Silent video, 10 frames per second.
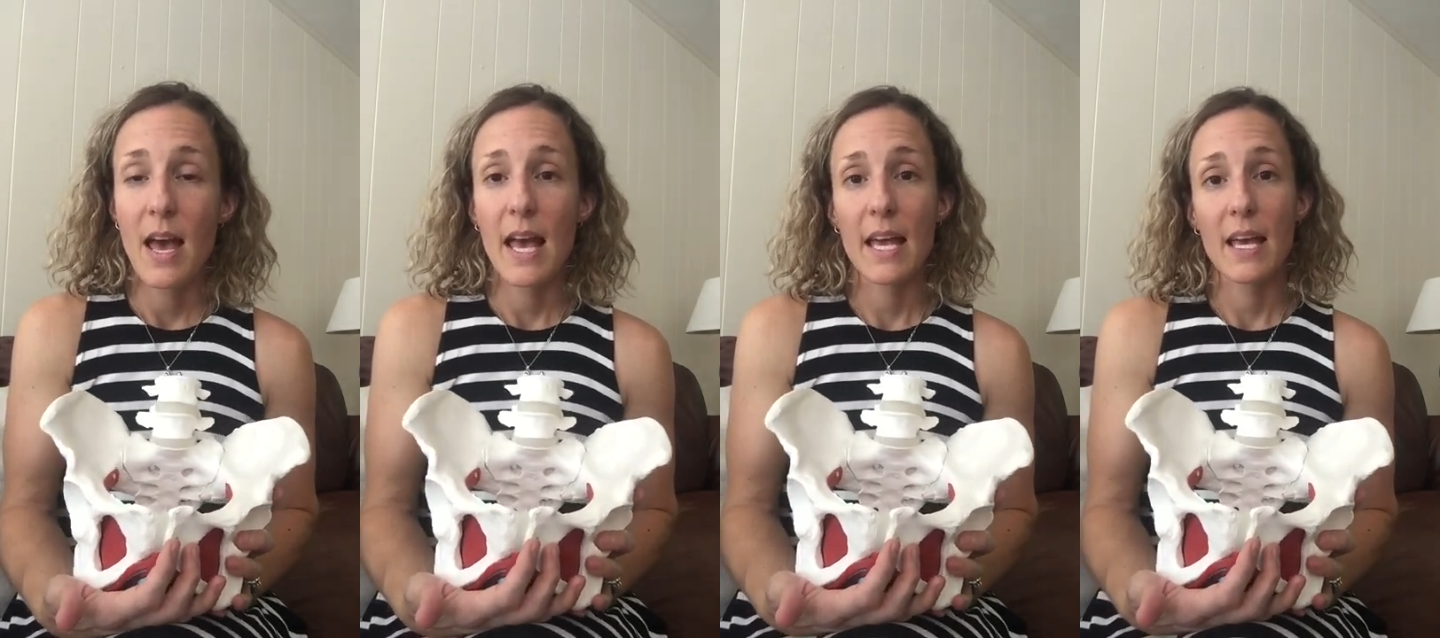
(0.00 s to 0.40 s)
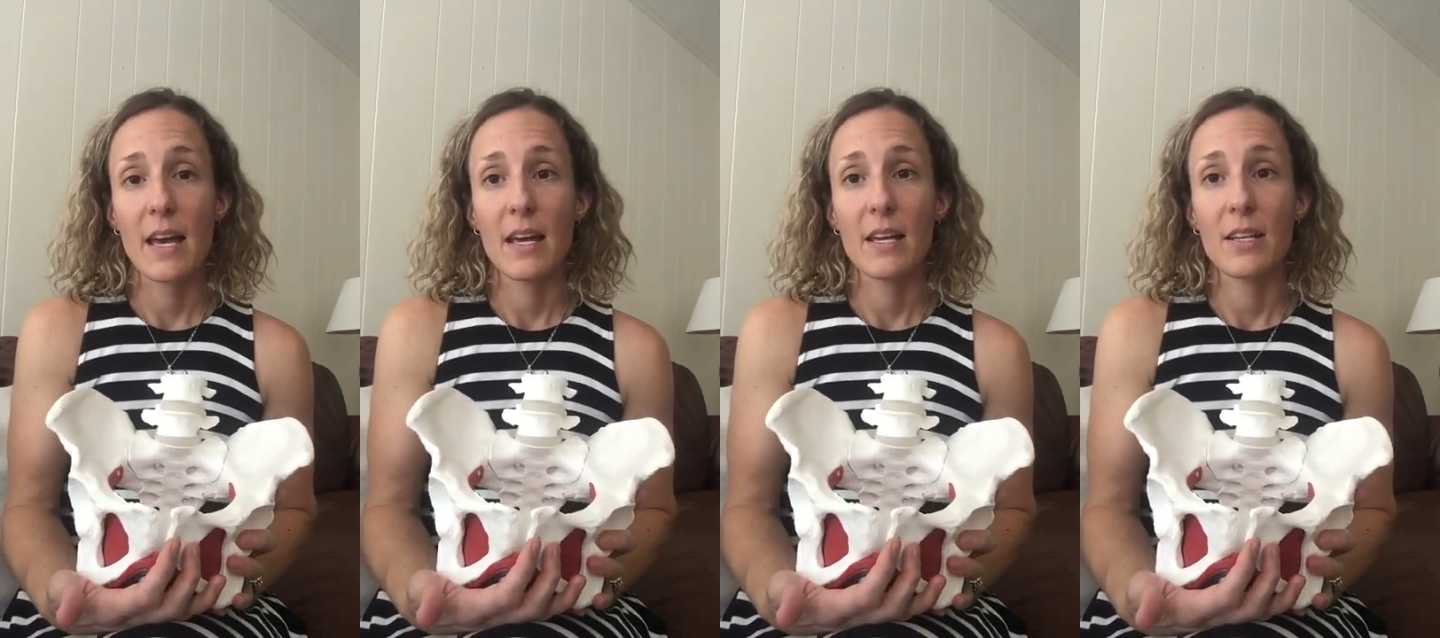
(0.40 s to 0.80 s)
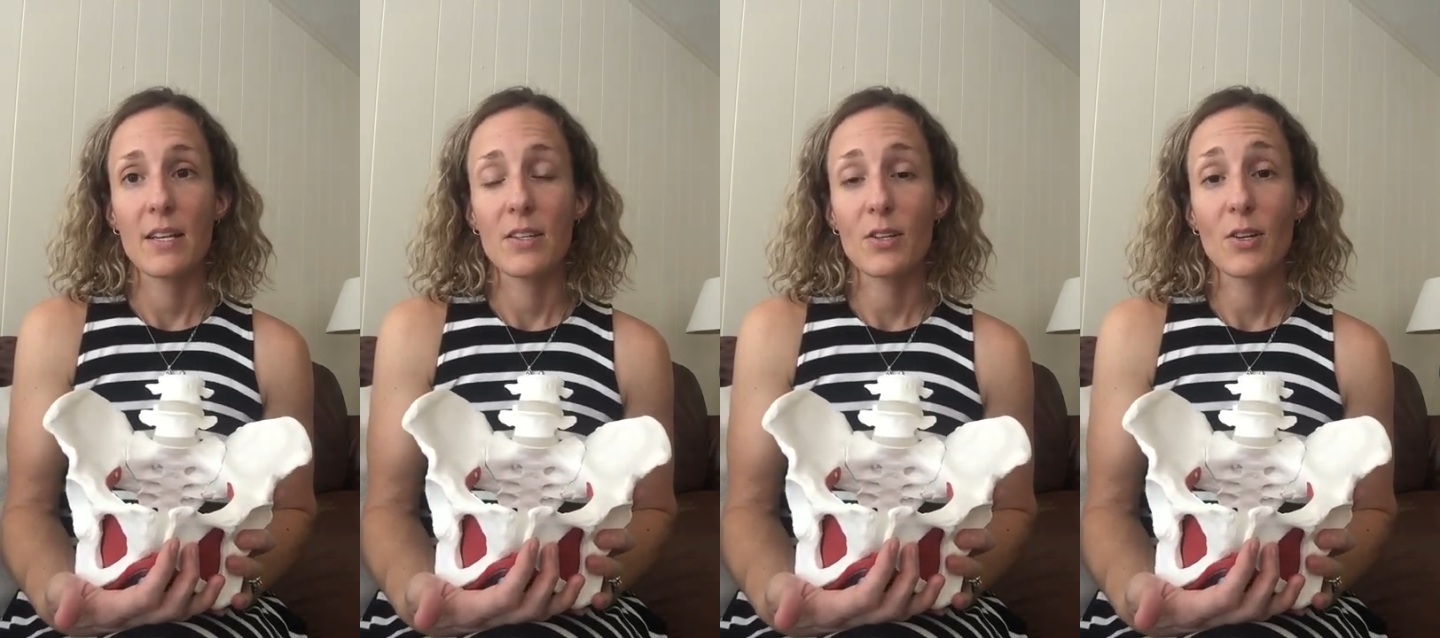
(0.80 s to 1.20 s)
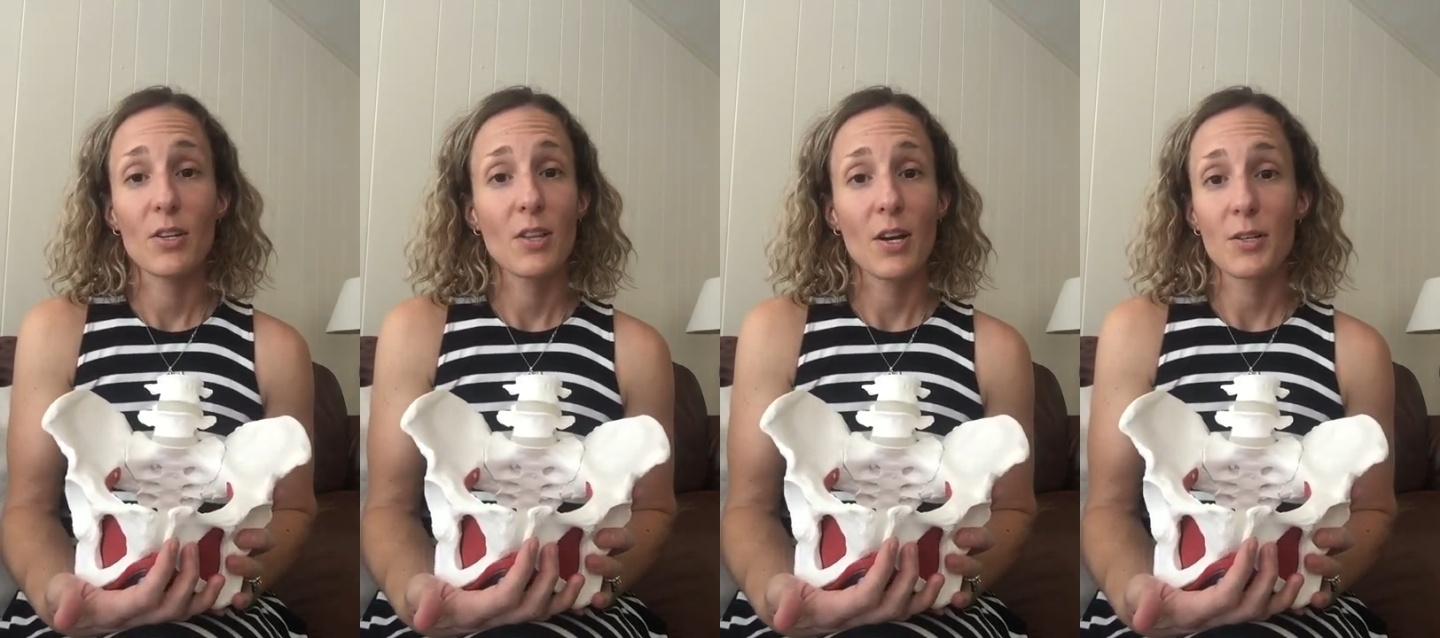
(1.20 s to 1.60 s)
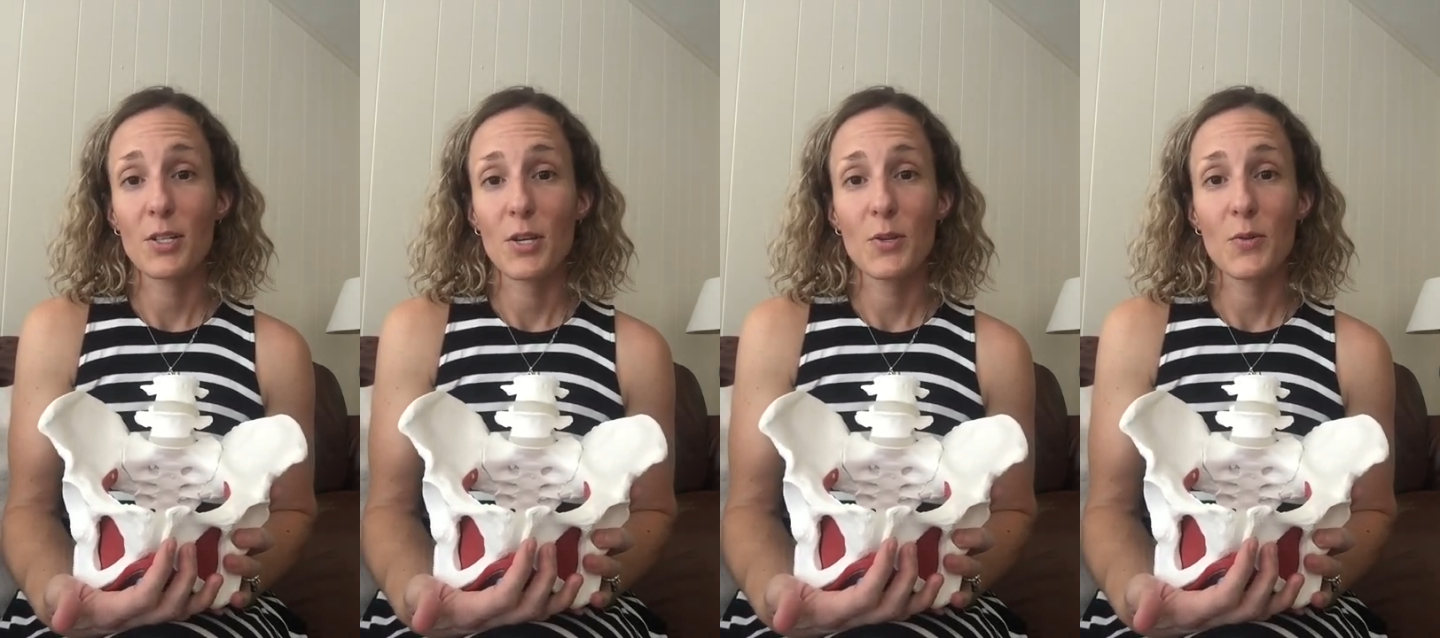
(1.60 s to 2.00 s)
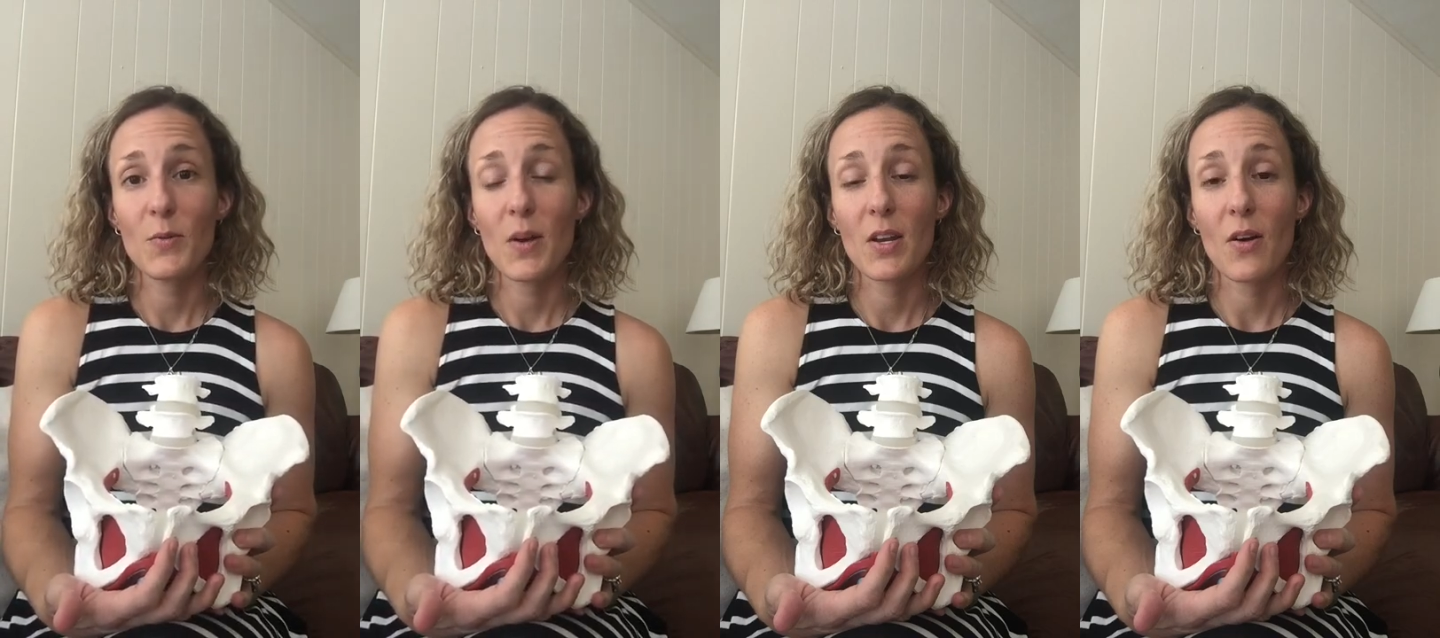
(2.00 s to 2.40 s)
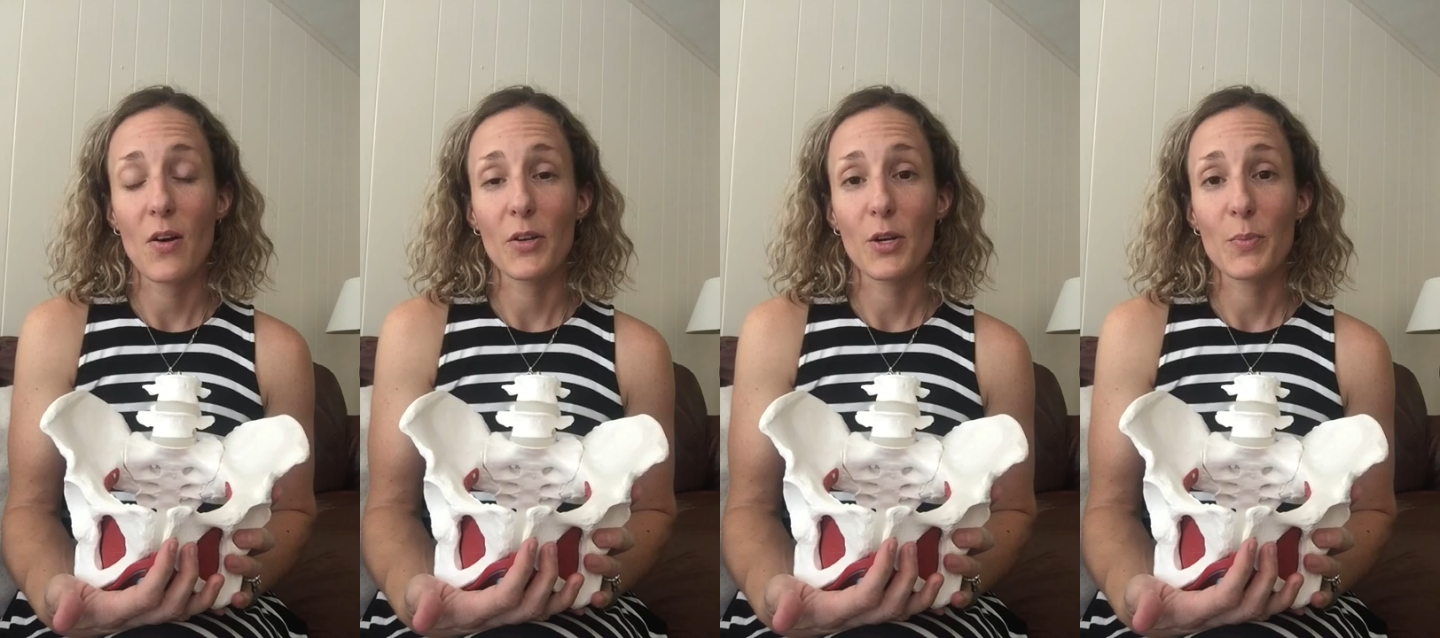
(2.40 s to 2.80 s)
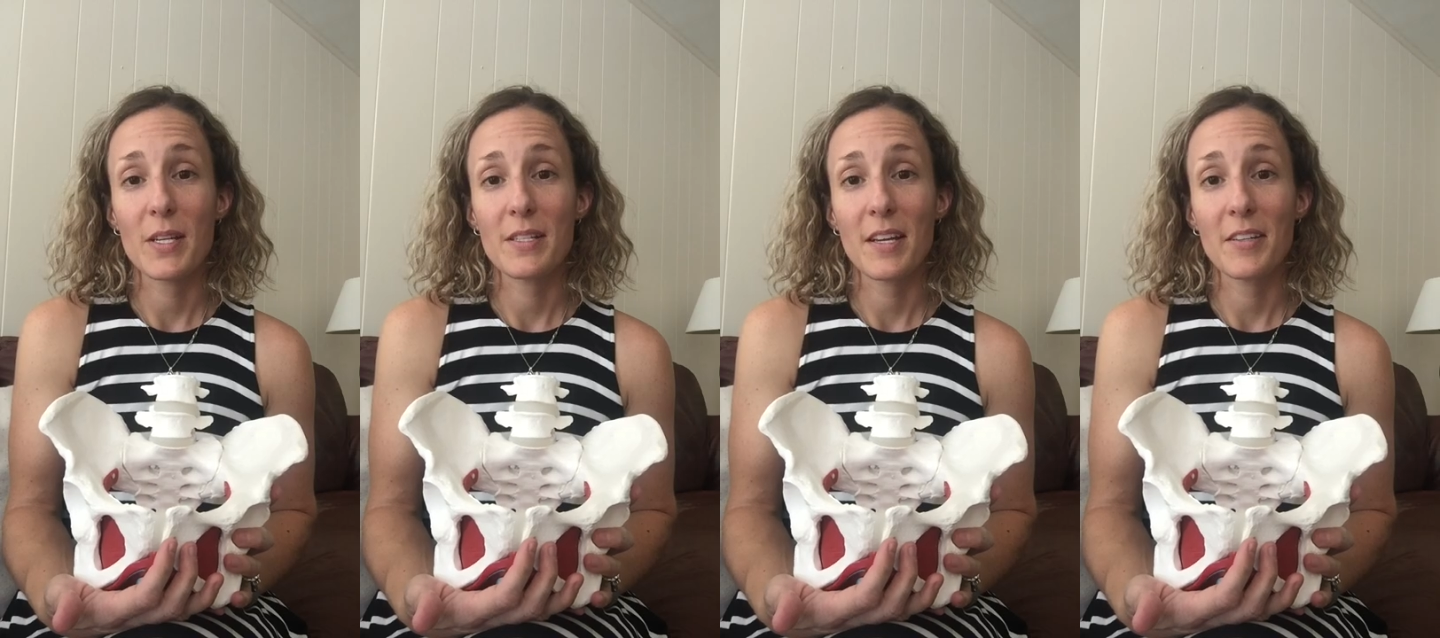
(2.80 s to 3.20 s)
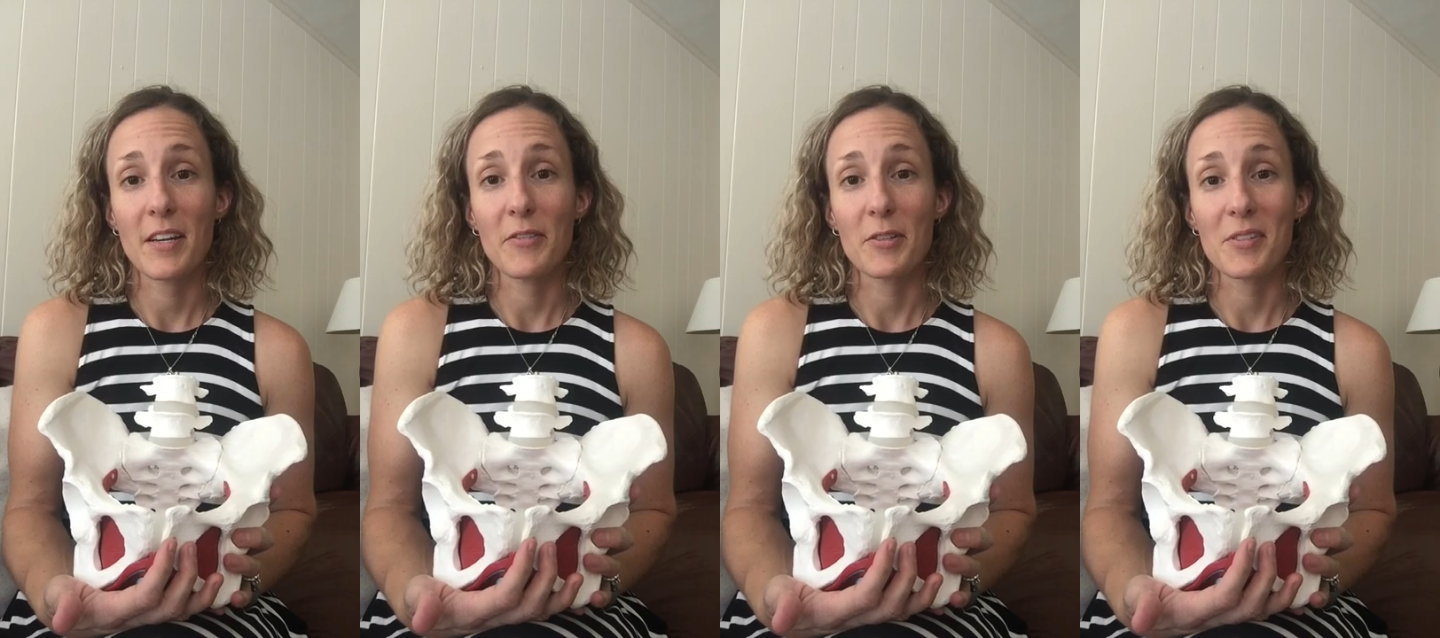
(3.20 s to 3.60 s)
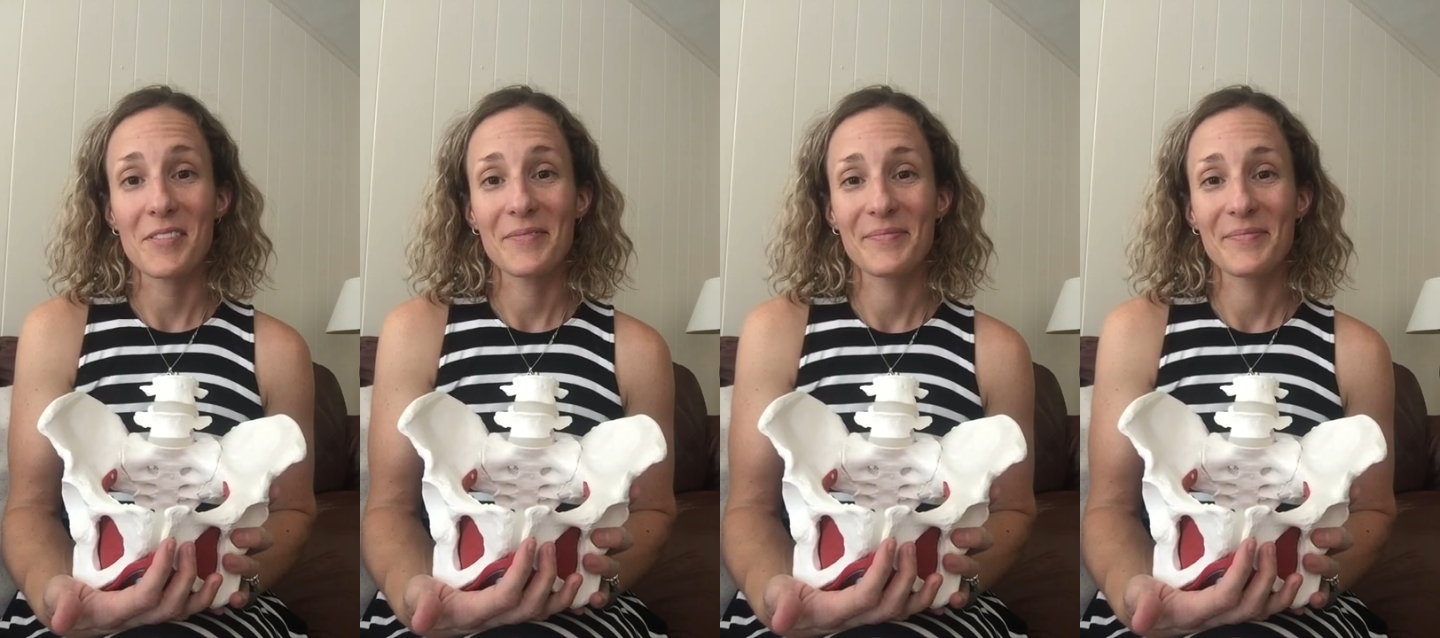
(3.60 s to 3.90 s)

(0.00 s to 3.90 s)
And good luck to you in all your PT endeavors.